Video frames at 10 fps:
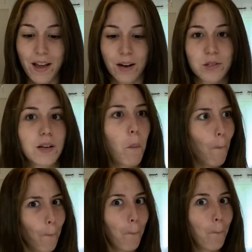And I was like,
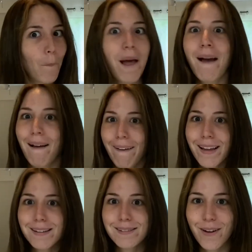I
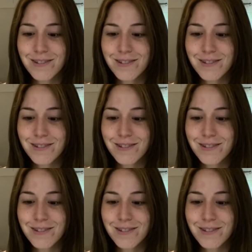didn't know